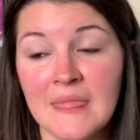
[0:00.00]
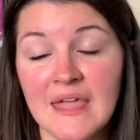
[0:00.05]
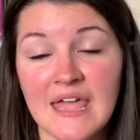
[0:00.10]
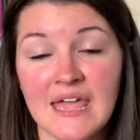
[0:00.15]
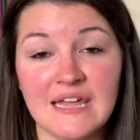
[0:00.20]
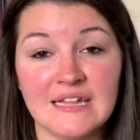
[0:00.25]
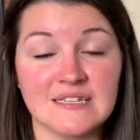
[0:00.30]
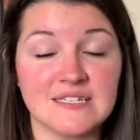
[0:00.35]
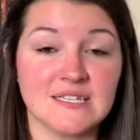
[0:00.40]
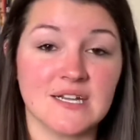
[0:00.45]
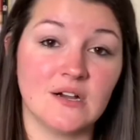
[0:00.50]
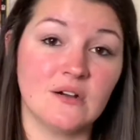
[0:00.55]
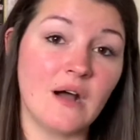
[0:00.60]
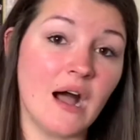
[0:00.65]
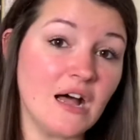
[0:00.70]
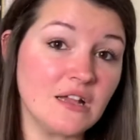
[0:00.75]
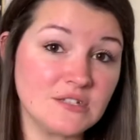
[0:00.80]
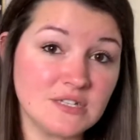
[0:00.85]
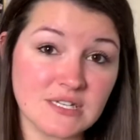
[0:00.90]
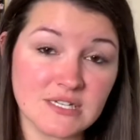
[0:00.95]
And so
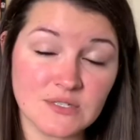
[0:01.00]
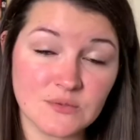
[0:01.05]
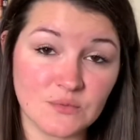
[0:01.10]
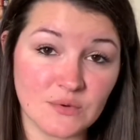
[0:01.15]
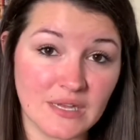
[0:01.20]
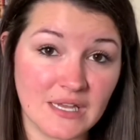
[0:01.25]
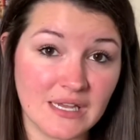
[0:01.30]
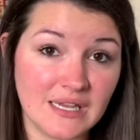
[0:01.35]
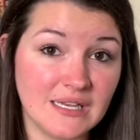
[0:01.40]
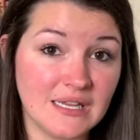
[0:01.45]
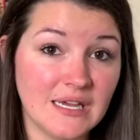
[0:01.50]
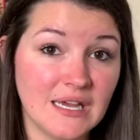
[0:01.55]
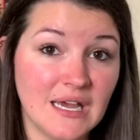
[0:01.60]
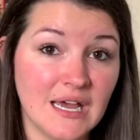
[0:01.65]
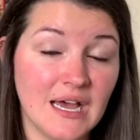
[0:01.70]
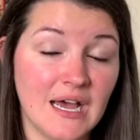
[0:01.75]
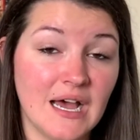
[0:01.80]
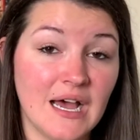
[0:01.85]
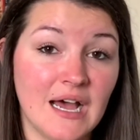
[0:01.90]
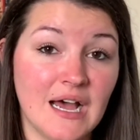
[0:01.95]
I'll just read
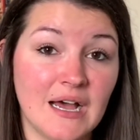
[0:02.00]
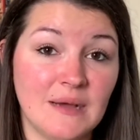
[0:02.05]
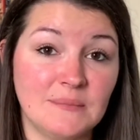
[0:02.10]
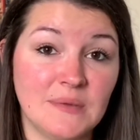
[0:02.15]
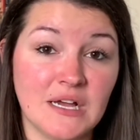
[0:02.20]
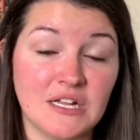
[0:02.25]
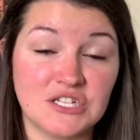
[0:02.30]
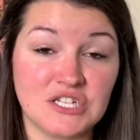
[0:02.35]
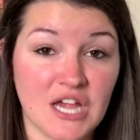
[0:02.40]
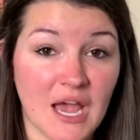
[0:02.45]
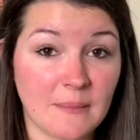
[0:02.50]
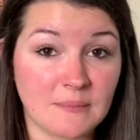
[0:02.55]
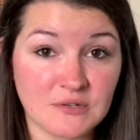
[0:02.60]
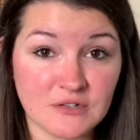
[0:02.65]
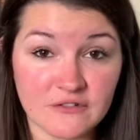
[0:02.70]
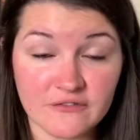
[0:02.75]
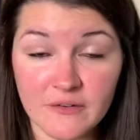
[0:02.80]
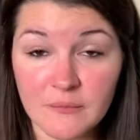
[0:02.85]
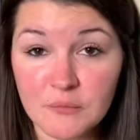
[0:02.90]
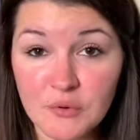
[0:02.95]
a chapter
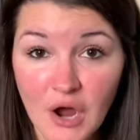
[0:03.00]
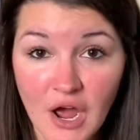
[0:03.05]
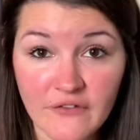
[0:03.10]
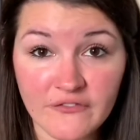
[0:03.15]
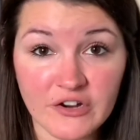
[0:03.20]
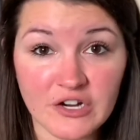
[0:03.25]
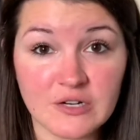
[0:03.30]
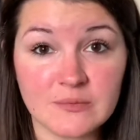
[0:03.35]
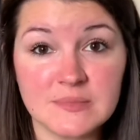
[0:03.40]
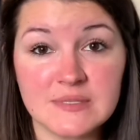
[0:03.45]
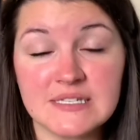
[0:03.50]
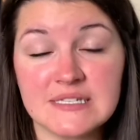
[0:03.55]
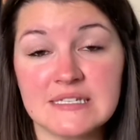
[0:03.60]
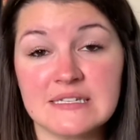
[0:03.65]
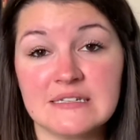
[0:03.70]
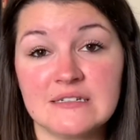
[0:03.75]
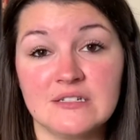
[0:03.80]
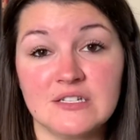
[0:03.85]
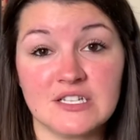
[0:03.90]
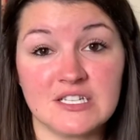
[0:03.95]
from Proverbs,
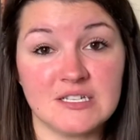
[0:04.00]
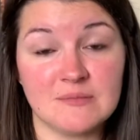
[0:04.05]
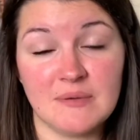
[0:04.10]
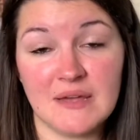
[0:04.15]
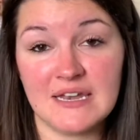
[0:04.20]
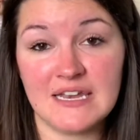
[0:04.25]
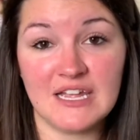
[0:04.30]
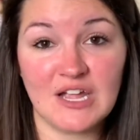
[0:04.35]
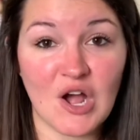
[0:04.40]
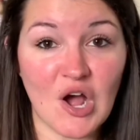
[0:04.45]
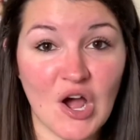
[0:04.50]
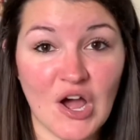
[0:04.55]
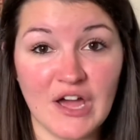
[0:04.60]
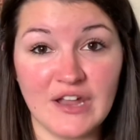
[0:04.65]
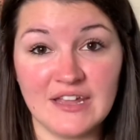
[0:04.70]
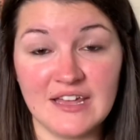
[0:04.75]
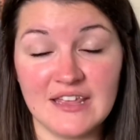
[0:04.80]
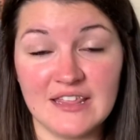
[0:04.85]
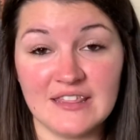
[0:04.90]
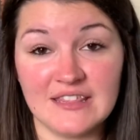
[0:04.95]
just depending
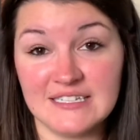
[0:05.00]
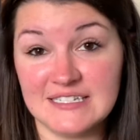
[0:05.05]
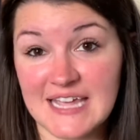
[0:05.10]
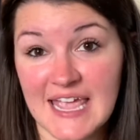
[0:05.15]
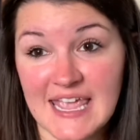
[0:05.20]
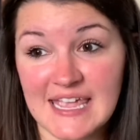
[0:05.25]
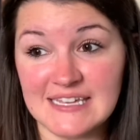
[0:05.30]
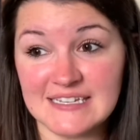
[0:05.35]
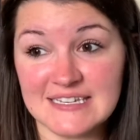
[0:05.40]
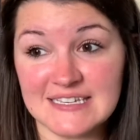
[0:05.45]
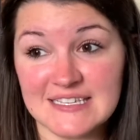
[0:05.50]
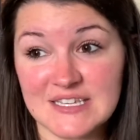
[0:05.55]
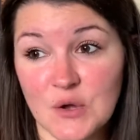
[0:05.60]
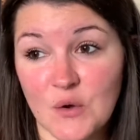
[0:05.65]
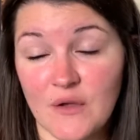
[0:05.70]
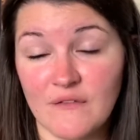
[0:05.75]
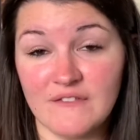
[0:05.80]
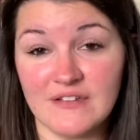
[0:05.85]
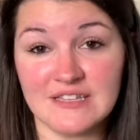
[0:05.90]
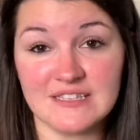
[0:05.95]
on the date. So
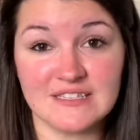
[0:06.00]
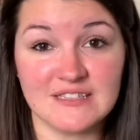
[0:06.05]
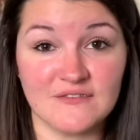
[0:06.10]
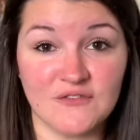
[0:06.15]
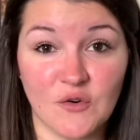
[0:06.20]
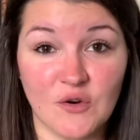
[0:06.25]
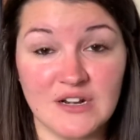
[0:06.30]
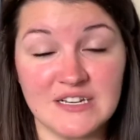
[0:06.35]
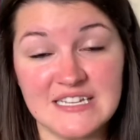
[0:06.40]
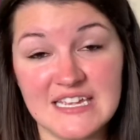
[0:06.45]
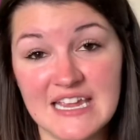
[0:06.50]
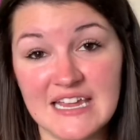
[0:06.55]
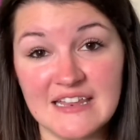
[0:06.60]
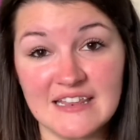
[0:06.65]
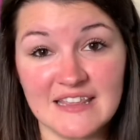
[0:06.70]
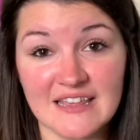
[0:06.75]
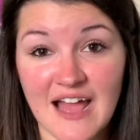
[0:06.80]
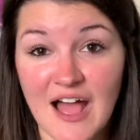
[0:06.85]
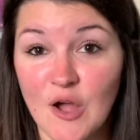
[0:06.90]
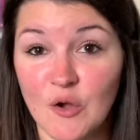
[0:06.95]
if it's the 14th,
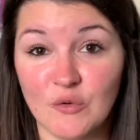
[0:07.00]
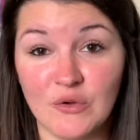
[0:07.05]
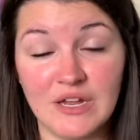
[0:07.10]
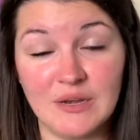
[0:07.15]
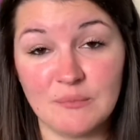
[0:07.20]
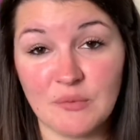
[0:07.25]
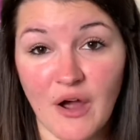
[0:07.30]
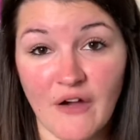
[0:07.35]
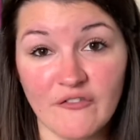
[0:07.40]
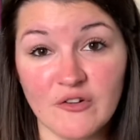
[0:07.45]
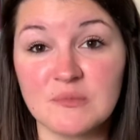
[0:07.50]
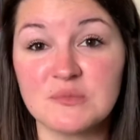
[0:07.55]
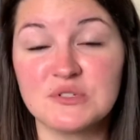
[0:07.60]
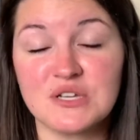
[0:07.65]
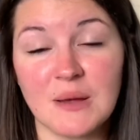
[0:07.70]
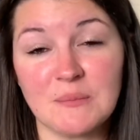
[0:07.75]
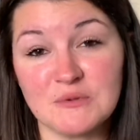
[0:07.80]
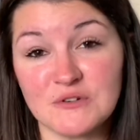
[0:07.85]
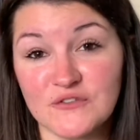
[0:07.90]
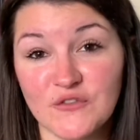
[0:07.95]
I'll read Proverbs
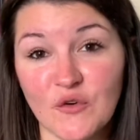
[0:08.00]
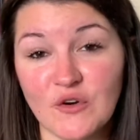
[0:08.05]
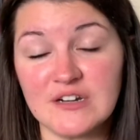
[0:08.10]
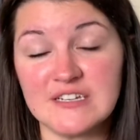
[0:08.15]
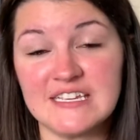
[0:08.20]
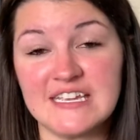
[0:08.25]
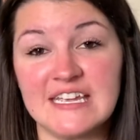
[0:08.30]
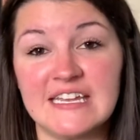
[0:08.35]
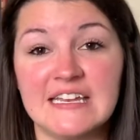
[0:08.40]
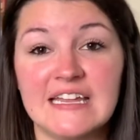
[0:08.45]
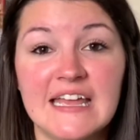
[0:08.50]
chapter 14.